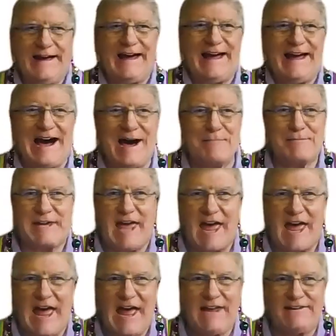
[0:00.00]
Hey, I'm
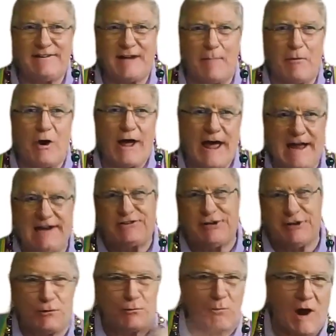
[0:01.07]
Ken Double M
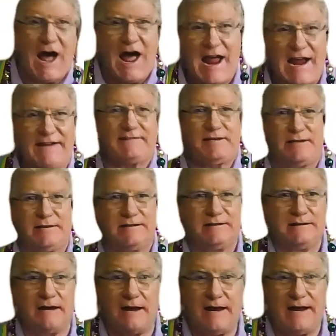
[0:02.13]
to the right.
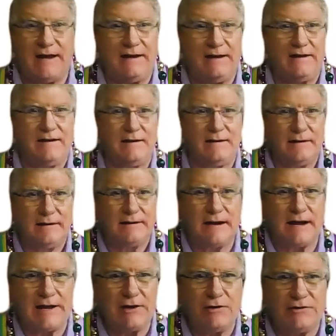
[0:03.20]
Hey,
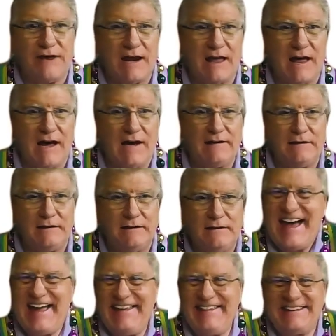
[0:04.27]
can I use that line?
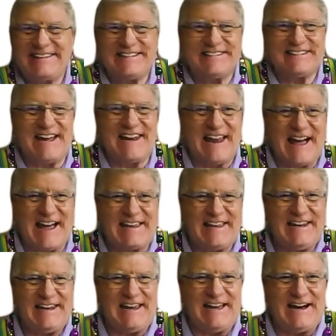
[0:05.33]
Hey, this is
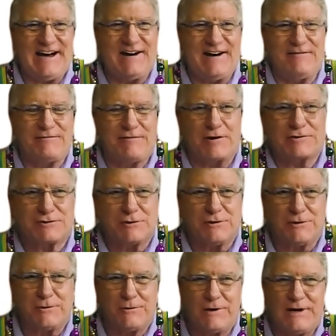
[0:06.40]
unlike any uh,
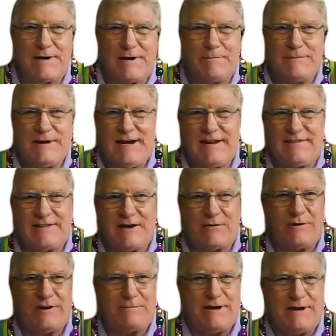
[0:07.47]
virtual uh, meeting
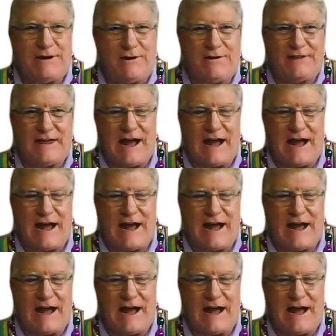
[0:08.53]
that we've been on